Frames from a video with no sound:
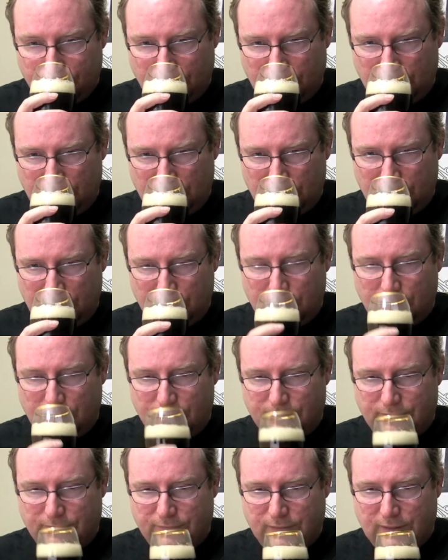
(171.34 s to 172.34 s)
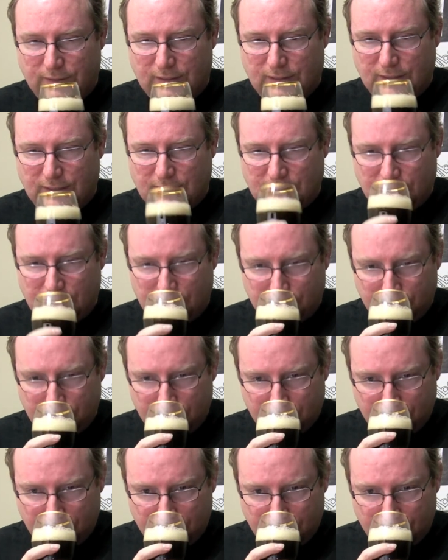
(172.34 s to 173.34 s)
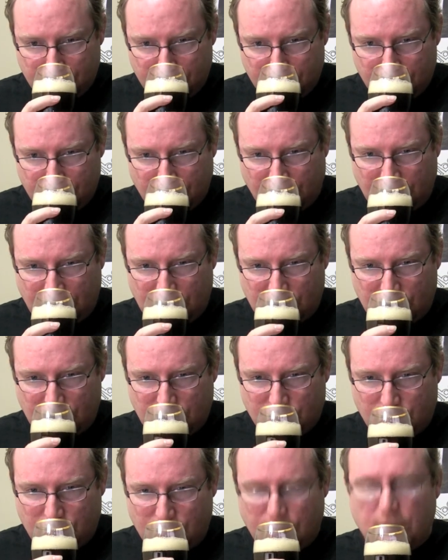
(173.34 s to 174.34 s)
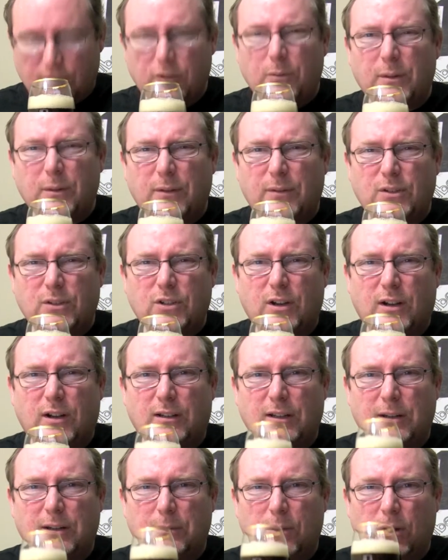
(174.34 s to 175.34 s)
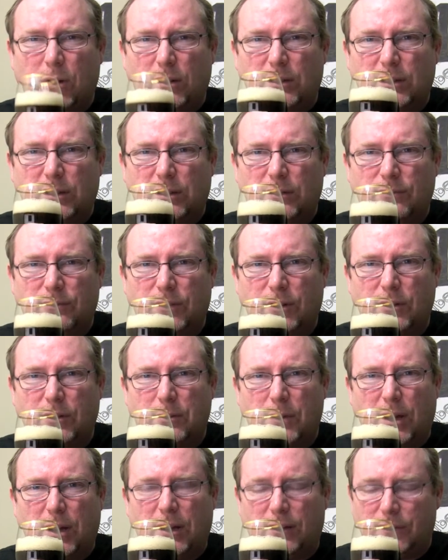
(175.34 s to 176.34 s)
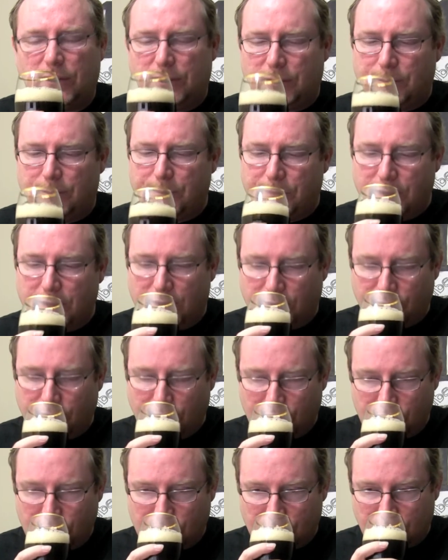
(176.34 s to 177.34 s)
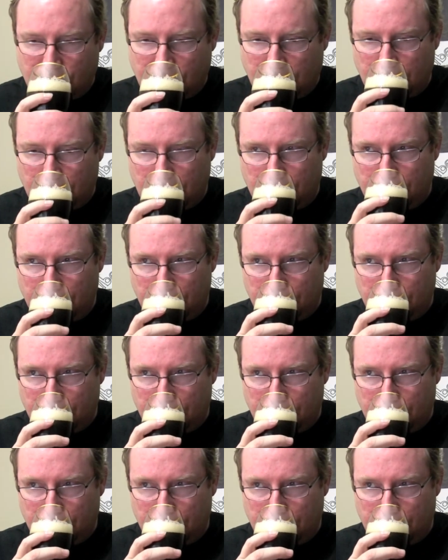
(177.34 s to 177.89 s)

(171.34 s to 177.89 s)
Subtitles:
A little bit of, like it's sort of a little bit of a chocolatey malt. Very mild though, not very strong at all.